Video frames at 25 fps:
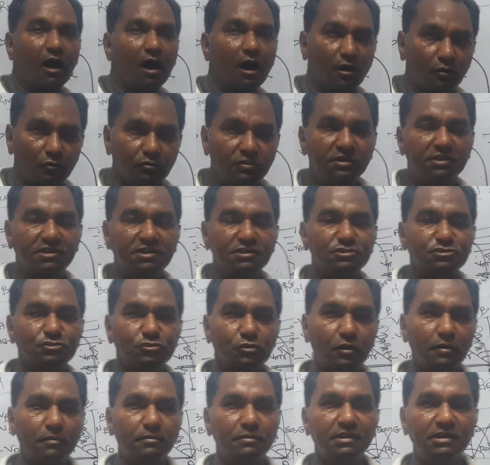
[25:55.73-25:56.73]
how it is
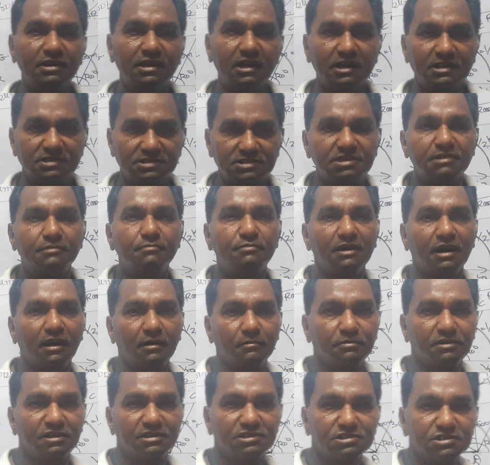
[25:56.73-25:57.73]
solved in SCB I
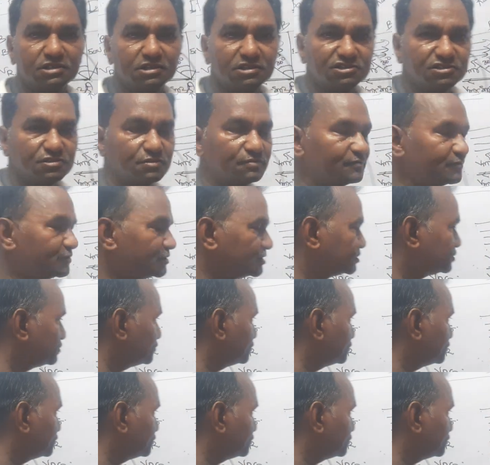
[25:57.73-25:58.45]
am discussing with